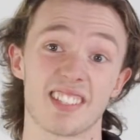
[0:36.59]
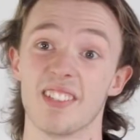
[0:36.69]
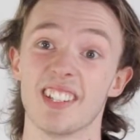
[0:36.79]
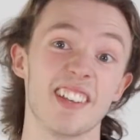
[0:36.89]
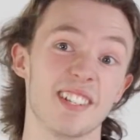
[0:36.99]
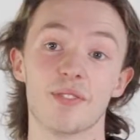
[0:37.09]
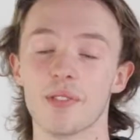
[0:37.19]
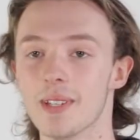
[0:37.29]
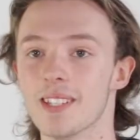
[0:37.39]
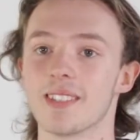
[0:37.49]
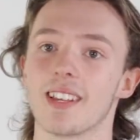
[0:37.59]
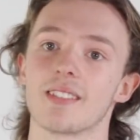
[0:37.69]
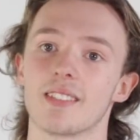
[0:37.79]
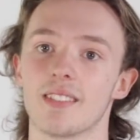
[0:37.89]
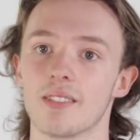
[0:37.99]
sounded ideal for me, so
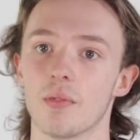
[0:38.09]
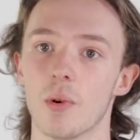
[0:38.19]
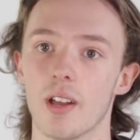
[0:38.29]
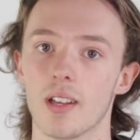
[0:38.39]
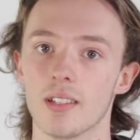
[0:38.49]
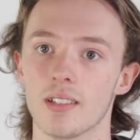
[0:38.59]
that's sort of why I